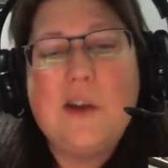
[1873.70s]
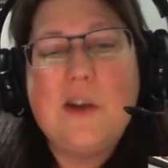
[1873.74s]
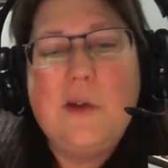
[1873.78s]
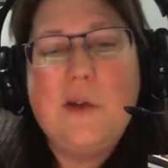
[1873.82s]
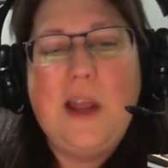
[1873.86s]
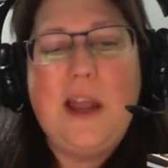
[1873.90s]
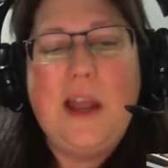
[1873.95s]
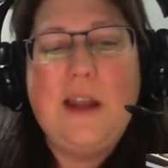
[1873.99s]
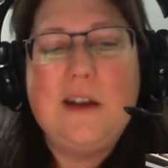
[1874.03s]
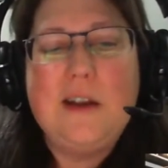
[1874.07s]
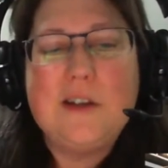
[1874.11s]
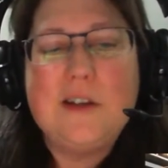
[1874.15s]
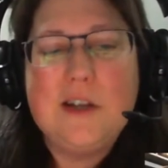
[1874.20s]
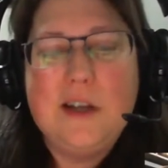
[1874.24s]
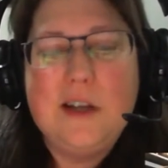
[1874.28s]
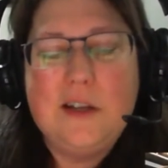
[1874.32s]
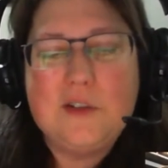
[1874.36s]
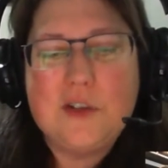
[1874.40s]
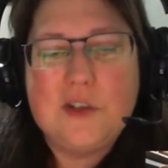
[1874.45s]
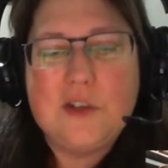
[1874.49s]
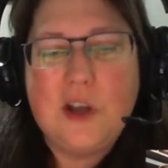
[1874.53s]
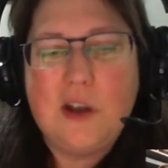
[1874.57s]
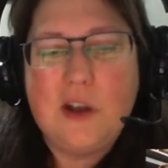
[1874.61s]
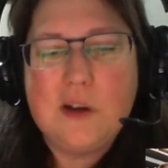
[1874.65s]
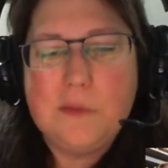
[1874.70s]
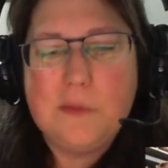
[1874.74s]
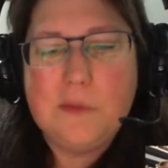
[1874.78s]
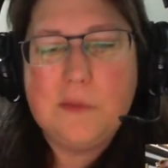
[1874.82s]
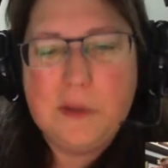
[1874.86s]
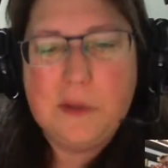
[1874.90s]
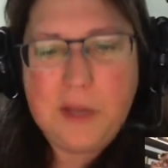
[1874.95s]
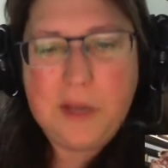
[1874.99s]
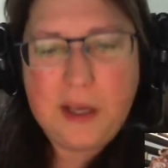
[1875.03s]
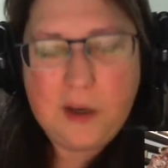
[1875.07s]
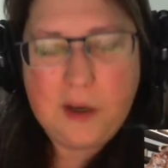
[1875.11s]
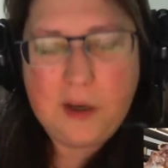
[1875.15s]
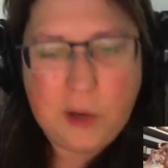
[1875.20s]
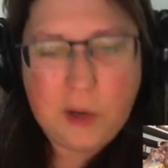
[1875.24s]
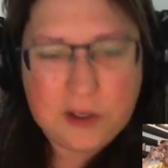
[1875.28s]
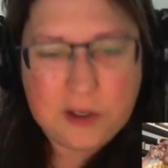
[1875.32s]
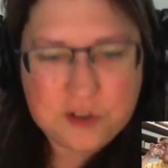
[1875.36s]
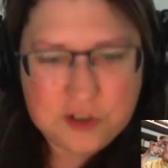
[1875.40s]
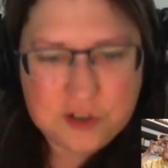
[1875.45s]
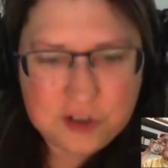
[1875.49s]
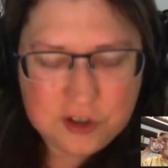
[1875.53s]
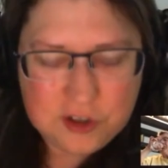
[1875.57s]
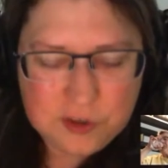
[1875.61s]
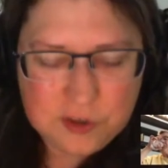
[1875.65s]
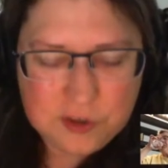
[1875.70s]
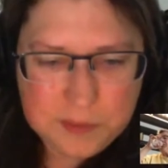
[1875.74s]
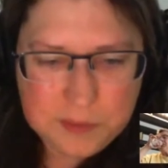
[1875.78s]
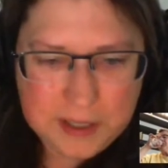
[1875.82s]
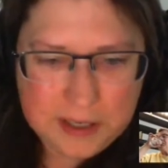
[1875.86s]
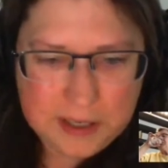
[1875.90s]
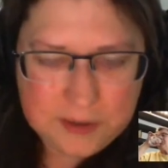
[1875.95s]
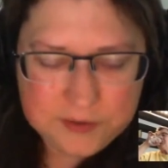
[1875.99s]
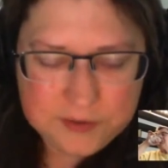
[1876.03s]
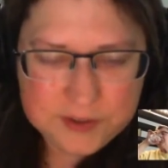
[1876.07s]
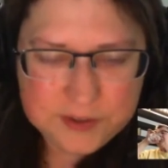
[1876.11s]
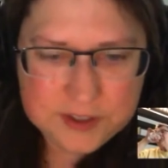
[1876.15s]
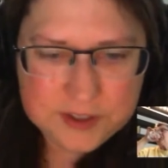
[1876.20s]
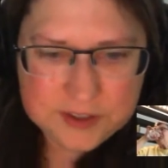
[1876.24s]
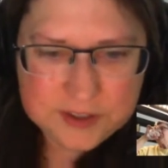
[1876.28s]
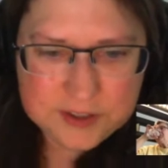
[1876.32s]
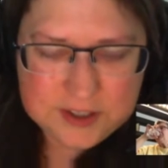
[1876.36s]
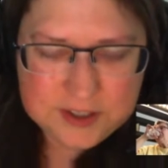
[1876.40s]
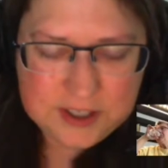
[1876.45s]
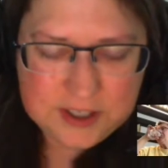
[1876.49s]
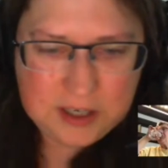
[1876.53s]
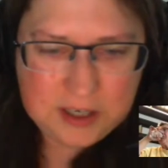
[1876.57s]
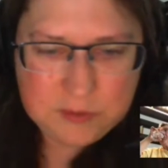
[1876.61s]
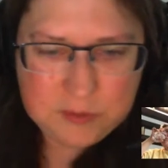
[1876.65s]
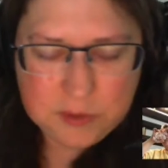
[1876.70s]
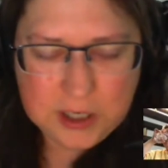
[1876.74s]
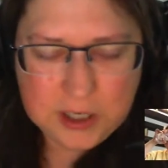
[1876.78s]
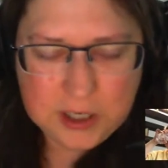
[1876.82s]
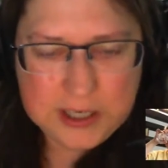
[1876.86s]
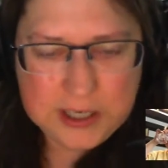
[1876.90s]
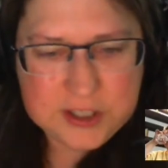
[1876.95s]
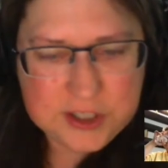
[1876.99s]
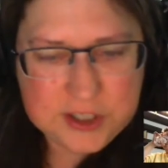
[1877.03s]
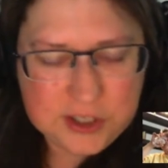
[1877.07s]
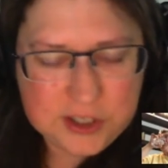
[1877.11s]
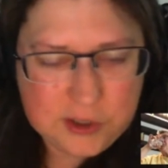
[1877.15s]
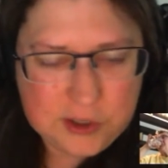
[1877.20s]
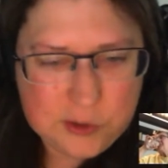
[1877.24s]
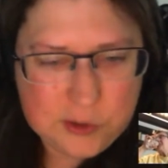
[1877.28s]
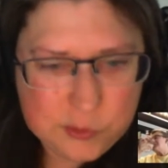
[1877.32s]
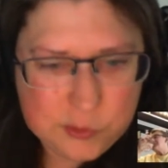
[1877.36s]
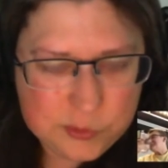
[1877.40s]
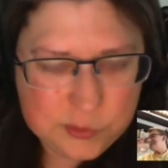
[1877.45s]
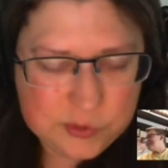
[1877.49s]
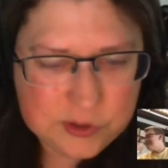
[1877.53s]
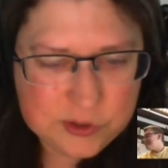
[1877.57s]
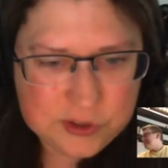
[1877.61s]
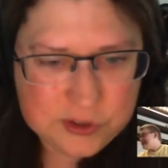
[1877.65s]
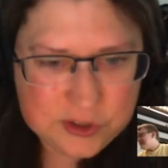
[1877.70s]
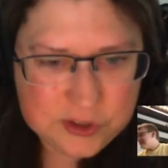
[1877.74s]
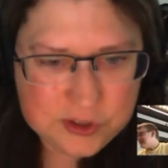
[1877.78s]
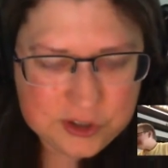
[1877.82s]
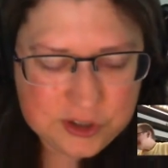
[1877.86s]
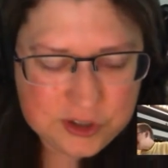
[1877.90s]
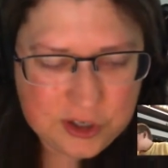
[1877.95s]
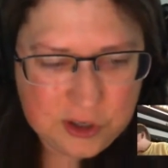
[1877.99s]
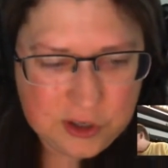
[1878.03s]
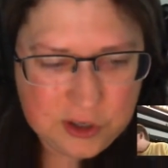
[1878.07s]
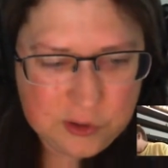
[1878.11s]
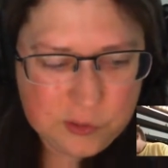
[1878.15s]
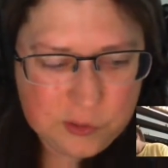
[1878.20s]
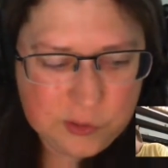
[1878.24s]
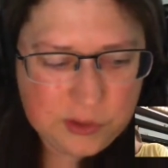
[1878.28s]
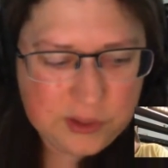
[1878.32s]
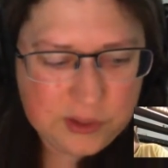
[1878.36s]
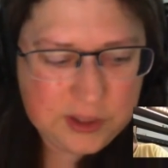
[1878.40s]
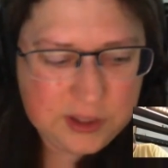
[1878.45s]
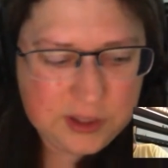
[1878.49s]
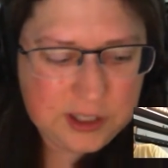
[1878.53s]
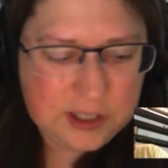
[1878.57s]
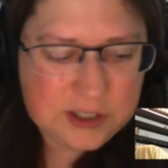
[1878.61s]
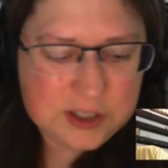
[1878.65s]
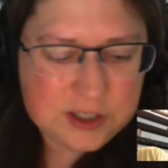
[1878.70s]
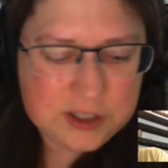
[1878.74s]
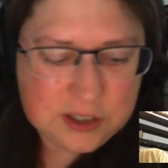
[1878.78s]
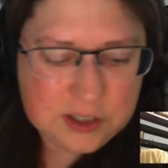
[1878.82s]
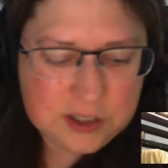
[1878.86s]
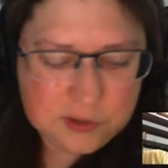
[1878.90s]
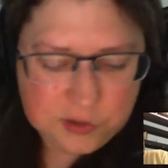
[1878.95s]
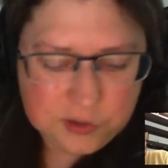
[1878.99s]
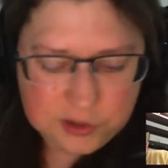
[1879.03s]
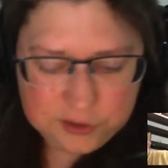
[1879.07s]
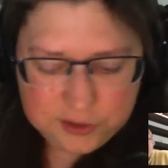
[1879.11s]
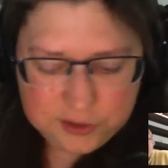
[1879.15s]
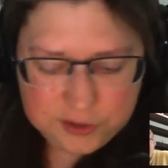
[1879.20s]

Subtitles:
ahead and talk about my question about this scene, right? So the serial